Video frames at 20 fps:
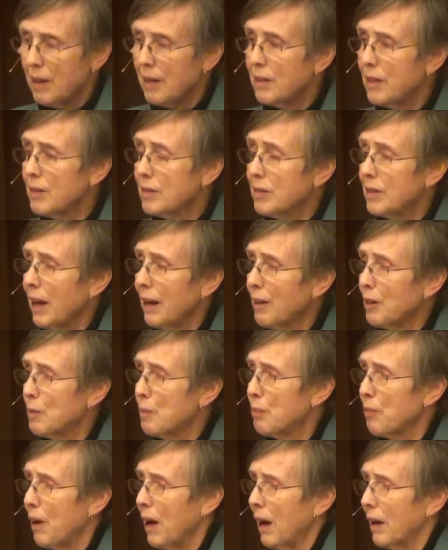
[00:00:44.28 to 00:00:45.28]
The
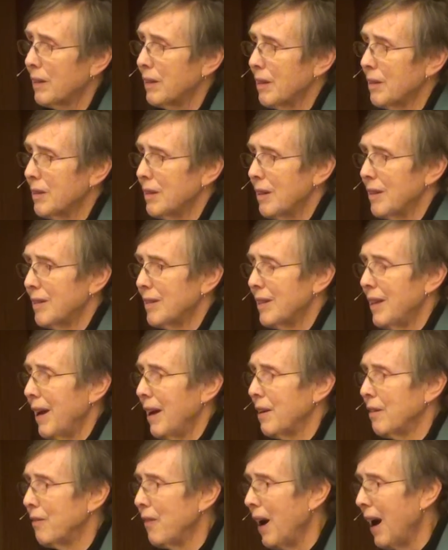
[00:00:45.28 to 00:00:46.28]
second practice is
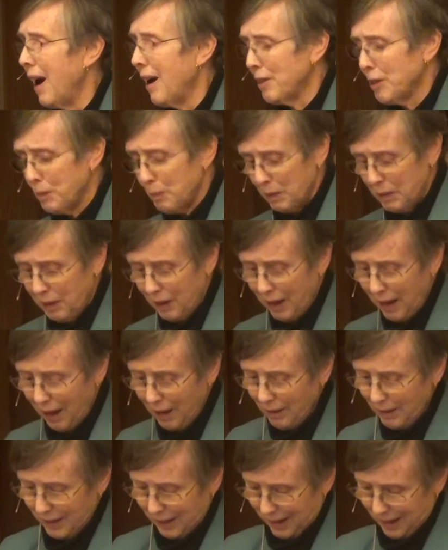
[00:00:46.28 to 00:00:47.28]
that of
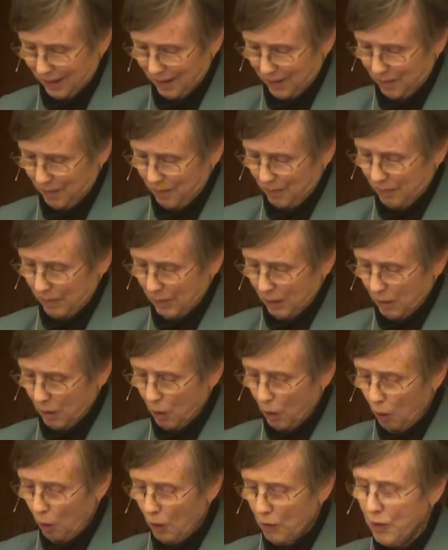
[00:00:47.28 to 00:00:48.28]
hospitality,
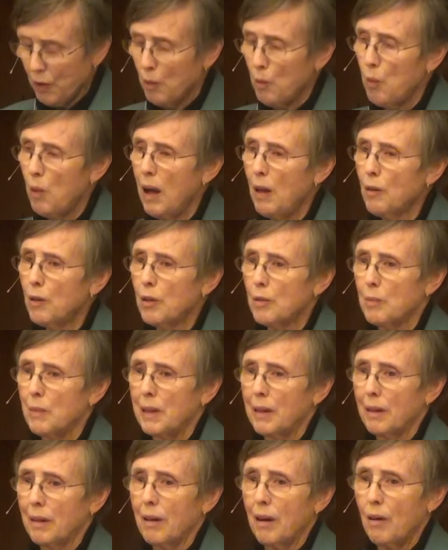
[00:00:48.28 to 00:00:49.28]
or the
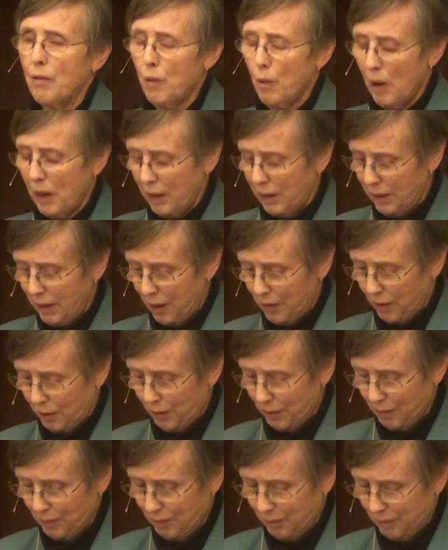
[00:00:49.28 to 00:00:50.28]
welcoming of one another.